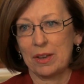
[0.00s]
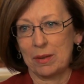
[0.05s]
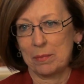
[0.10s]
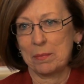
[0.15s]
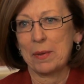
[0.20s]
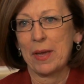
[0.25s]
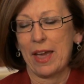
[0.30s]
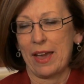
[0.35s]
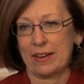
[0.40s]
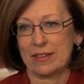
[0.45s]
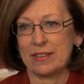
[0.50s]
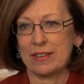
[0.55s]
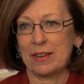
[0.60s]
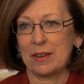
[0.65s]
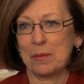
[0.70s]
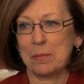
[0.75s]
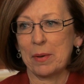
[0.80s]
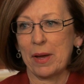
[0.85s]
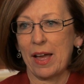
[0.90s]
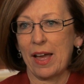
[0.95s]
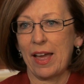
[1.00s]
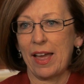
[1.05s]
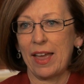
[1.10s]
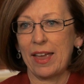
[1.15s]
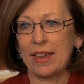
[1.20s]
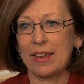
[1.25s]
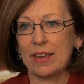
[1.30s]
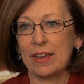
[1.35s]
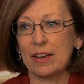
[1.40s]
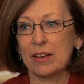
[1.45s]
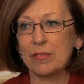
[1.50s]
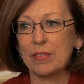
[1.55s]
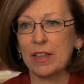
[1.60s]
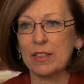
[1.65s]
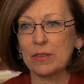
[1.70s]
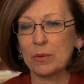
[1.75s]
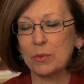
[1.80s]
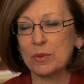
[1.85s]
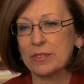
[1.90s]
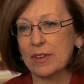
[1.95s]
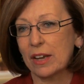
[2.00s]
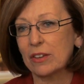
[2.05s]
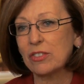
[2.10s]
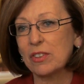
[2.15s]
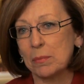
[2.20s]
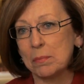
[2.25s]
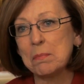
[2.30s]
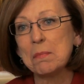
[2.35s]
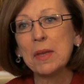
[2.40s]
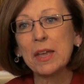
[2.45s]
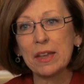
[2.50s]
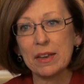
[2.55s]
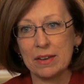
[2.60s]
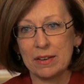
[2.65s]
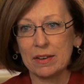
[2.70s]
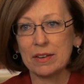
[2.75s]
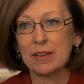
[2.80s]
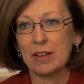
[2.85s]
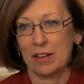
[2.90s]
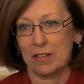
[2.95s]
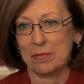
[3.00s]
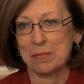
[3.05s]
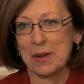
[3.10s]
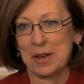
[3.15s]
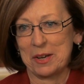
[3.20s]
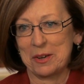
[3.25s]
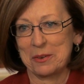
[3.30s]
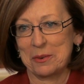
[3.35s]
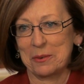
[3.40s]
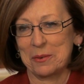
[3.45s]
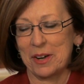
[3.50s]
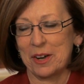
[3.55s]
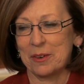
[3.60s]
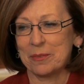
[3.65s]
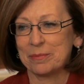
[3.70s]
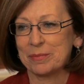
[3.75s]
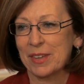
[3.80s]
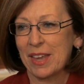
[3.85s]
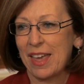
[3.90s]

impacted by an event that was actually mid of my career.